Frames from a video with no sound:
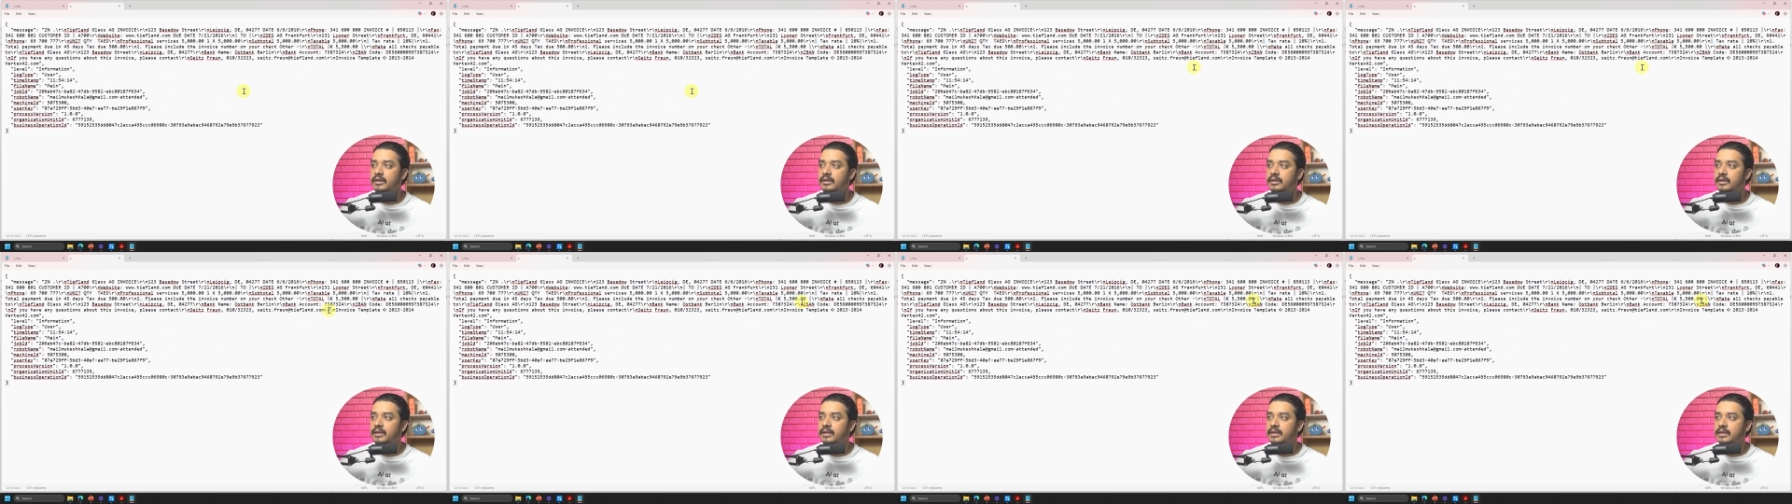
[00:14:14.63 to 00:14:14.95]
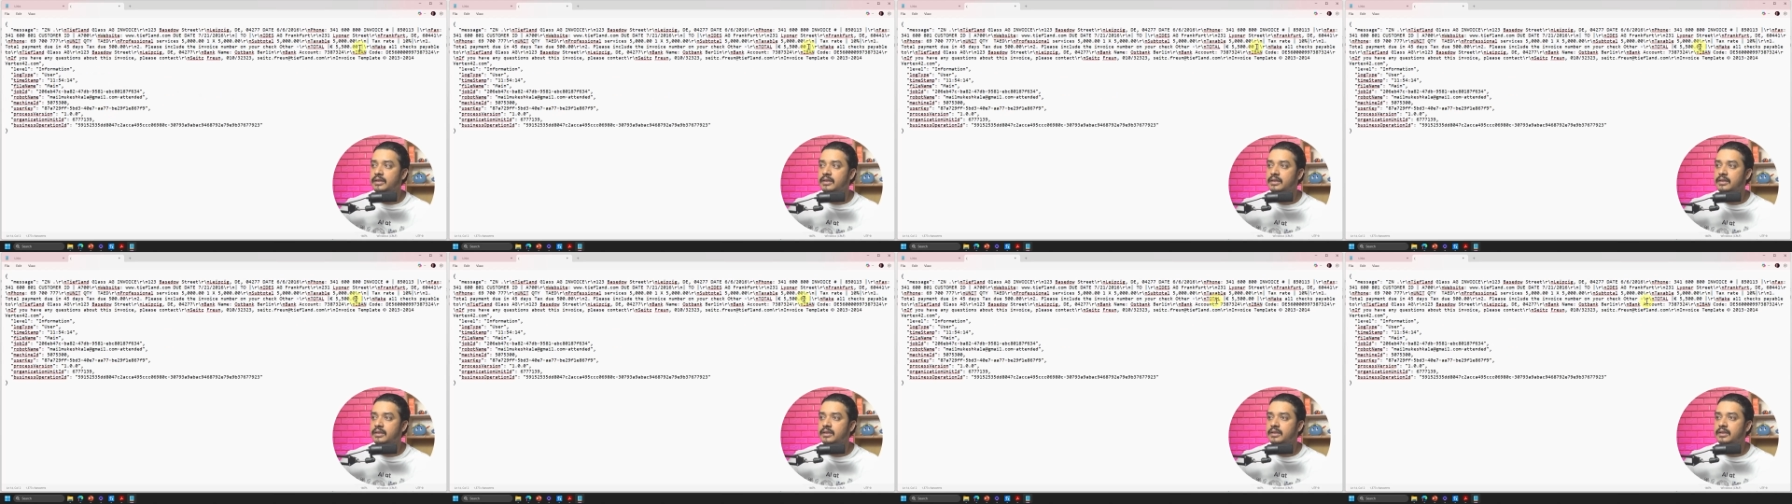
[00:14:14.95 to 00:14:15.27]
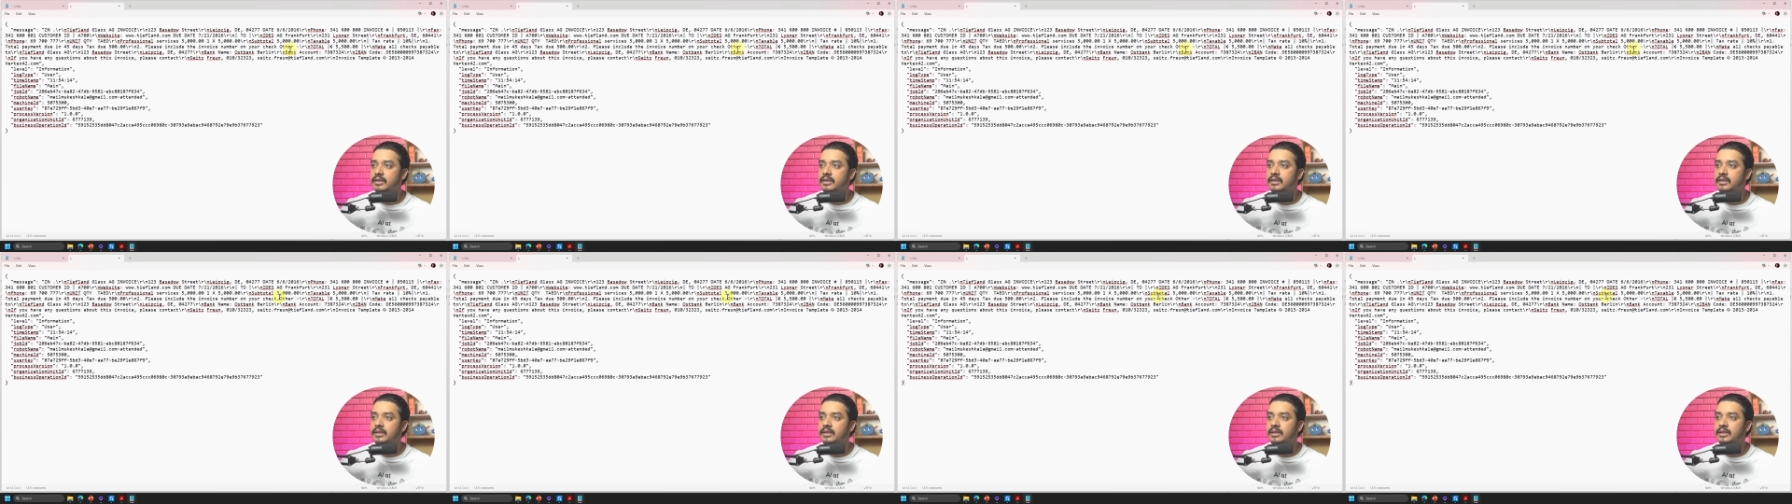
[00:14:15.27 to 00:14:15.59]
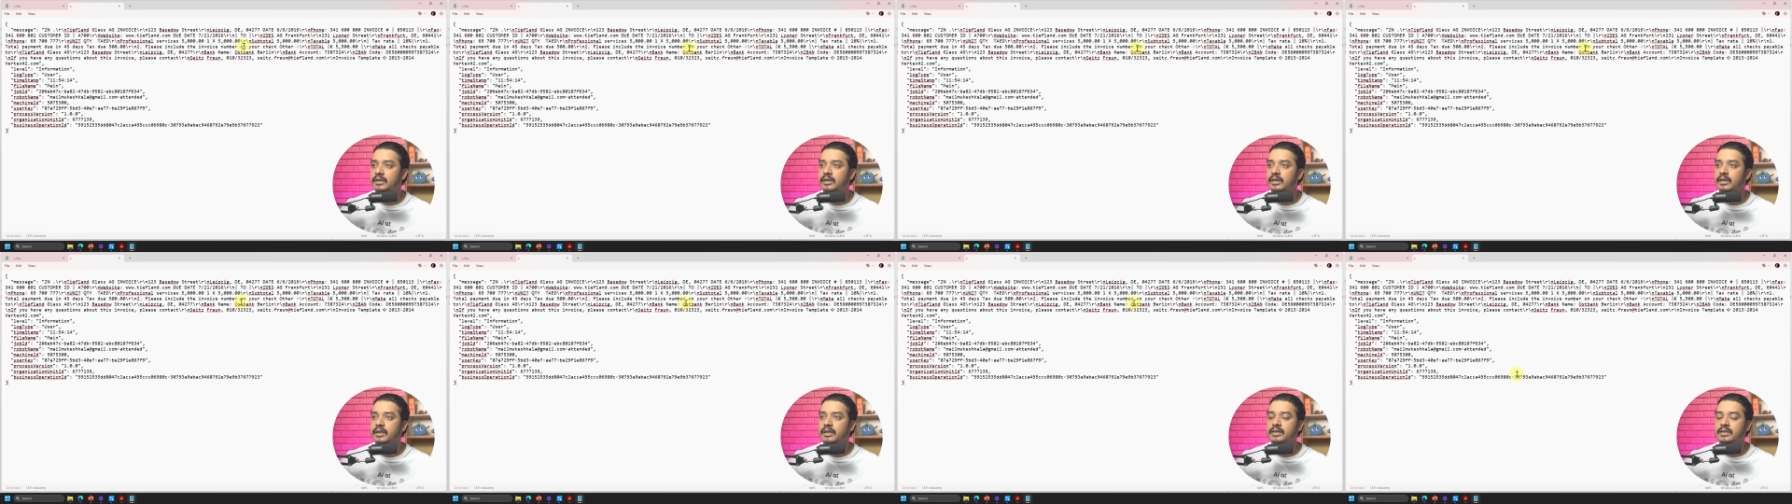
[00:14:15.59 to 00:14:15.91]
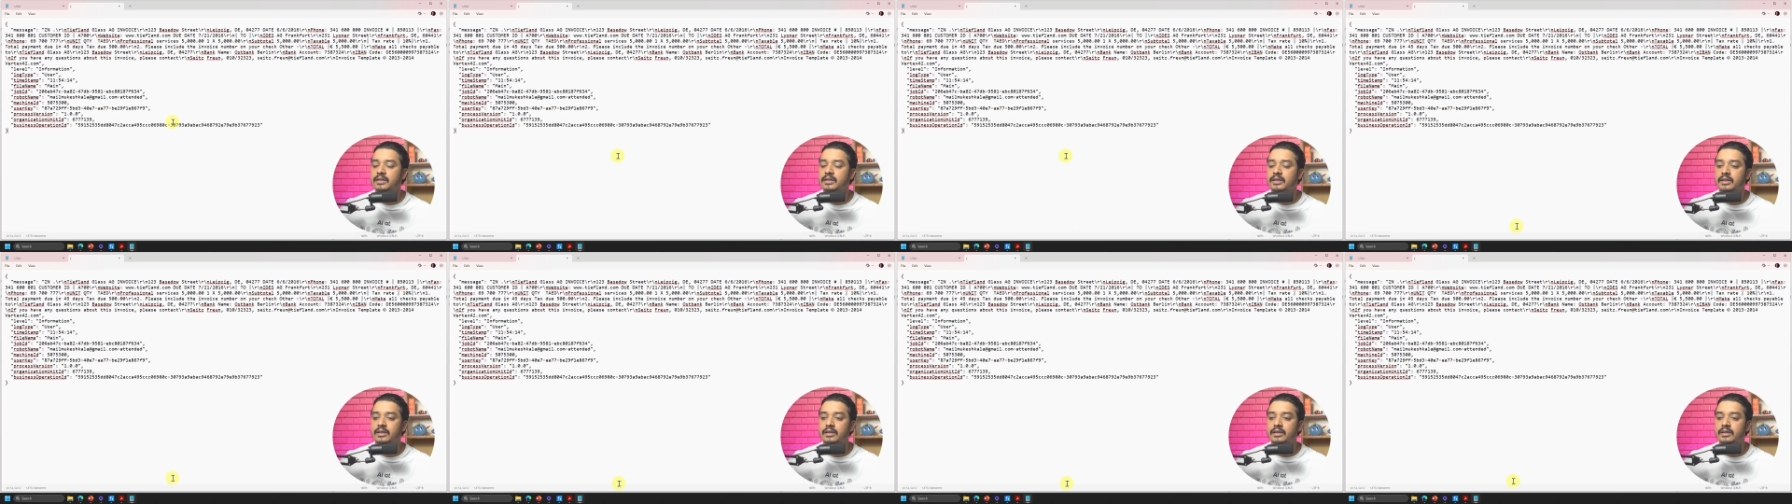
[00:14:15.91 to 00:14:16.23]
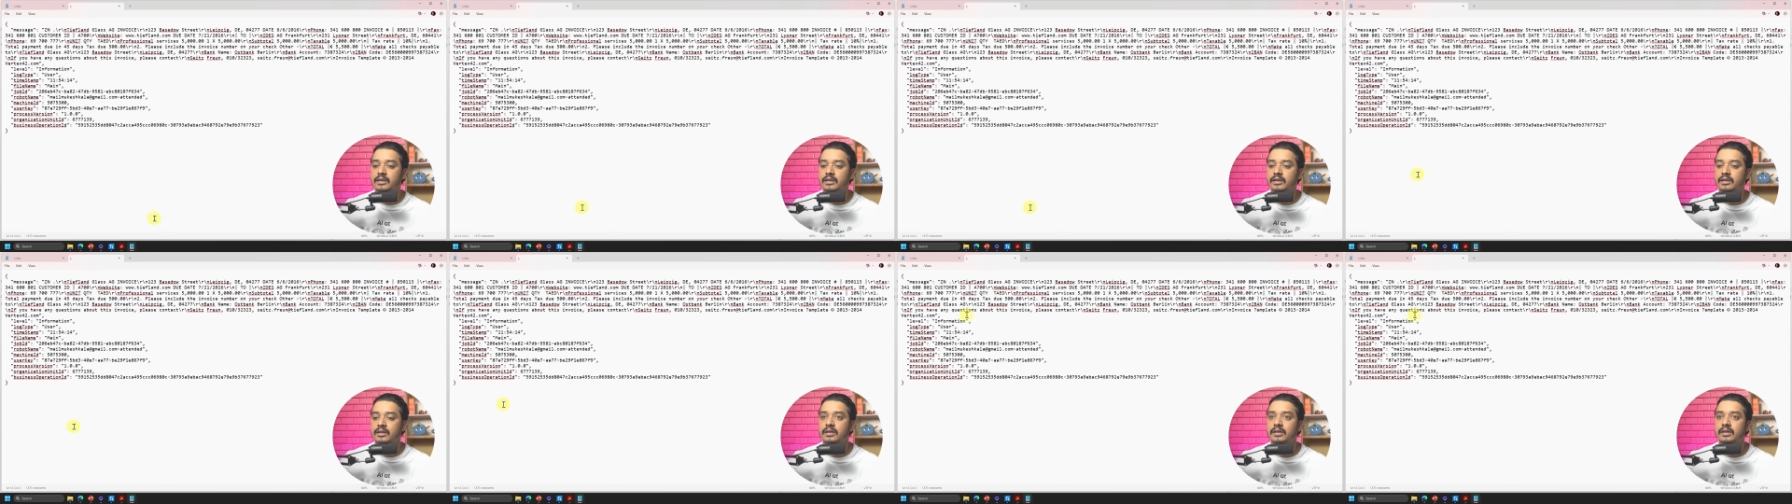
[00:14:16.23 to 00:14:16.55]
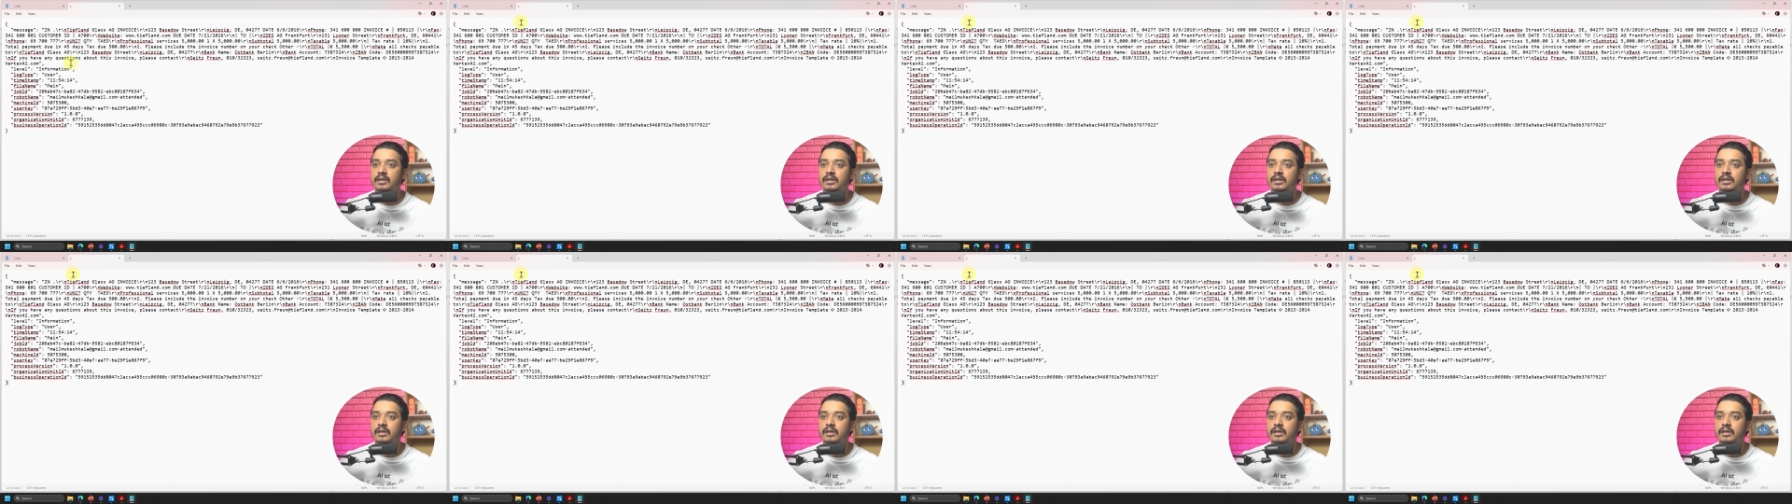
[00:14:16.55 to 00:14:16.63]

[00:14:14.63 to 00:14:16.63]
this is the